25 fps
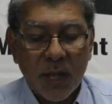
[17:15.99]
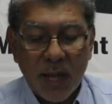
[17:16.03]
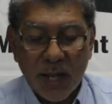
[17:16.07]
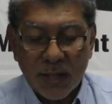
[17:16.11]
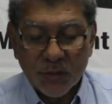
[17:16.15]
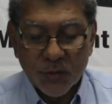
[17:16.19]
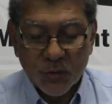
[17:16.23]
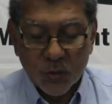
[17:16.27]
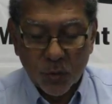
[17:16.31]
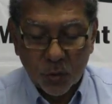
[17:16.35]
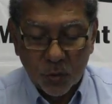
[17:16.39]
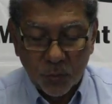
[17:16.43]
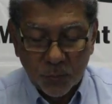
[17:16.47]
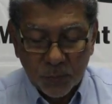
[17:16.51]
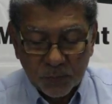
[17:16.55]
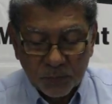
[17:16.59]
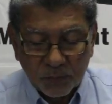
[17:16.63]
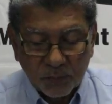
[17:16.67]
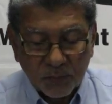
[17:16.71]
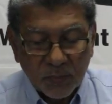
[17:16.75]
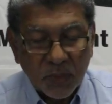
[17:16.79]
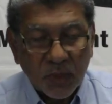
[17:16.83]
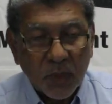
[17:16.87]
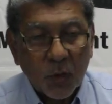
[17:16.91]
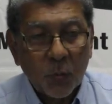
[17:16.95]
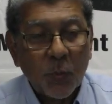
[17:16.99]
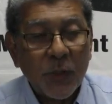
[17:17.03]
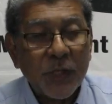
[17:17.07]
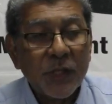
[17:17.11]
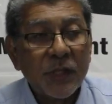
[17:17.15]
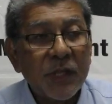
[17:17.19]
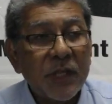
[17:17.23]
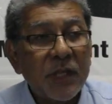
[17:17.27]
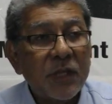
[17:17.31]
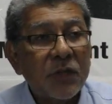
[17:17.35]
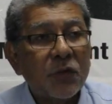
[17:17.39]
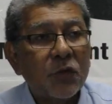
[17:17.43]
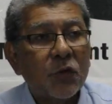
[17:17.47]
And so we
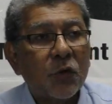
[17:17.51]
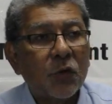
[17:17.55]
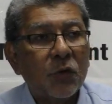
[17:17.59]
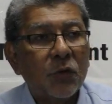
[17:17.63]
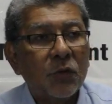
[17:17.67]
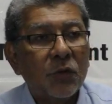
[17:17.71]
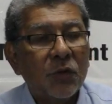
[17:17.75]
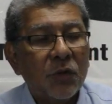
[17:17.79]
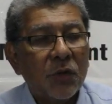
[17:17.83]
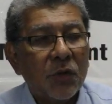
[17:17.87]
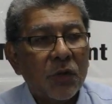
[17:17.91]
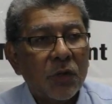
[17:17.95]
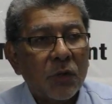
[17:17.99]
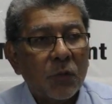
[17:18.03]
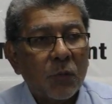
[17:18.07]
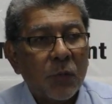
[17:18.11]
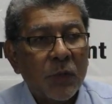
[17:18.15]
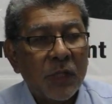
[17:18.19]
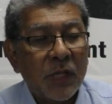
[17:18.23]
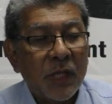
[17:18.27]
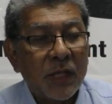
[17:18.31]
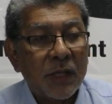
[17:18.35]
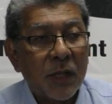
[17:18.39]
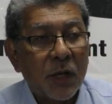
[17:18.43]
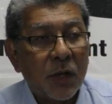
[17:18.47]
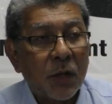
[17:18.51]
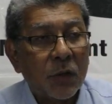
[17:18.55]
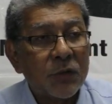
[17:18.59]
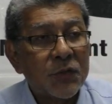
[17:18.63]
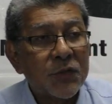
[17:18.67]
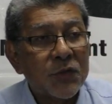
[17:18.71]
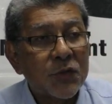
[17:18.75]
need our